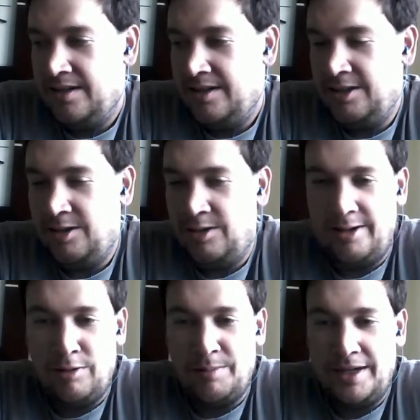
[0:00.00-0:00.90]
Hello there.
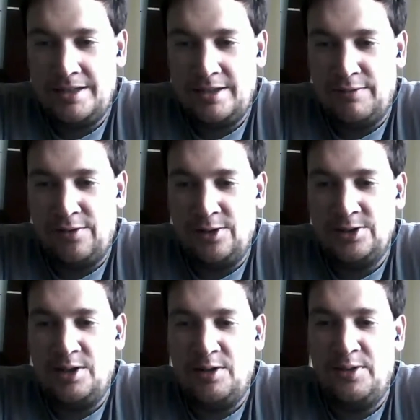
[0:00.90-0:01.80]
Welcome back to the first
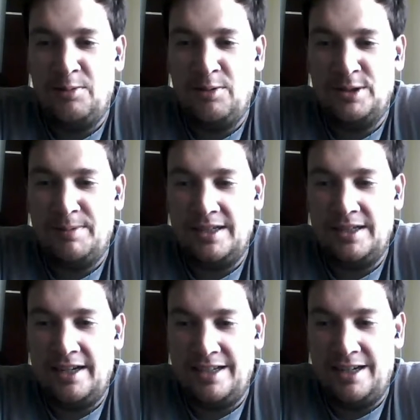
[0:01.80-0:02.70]
of the worst
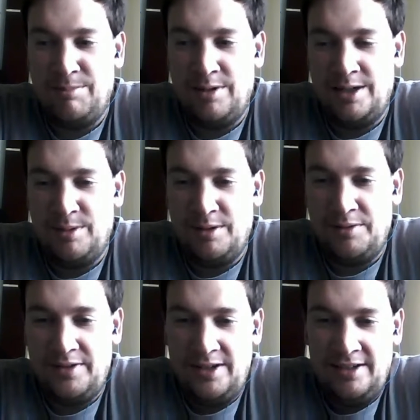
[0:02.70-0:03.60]
podcast. I'm Brendan
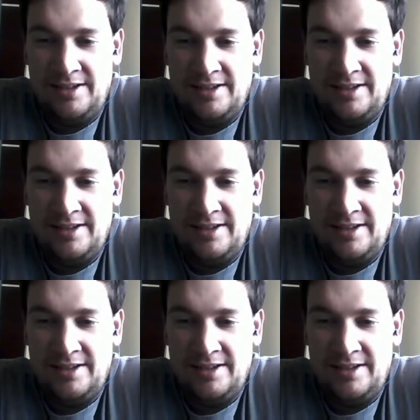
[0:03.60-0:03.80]
Murphy.